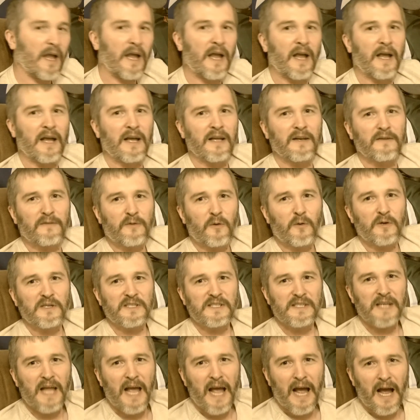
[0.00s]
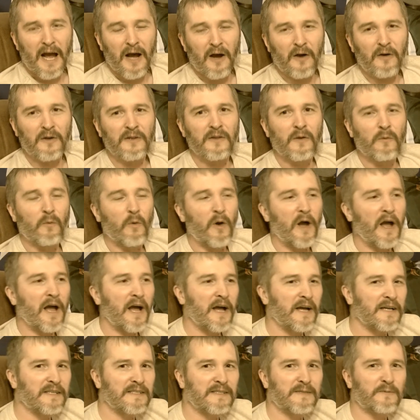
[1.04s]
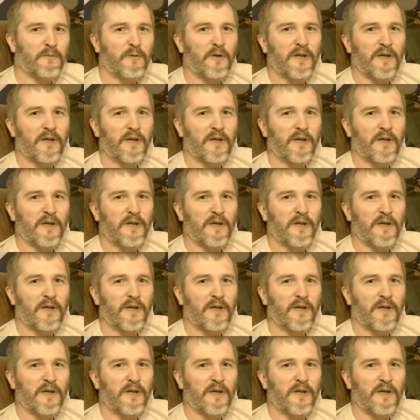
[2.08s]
And of course now in the West,